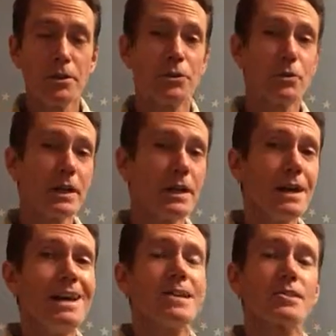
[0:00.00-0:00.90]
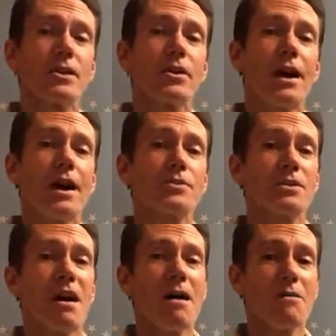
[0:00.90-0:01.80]
3, sell your
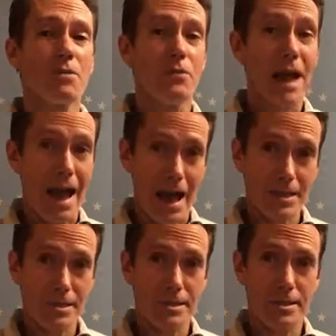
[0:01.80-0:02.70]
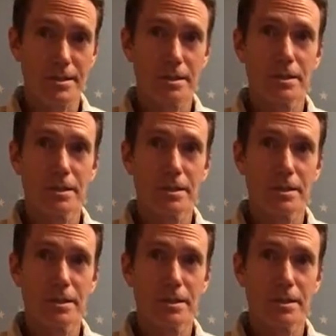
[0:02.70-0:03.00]
house fast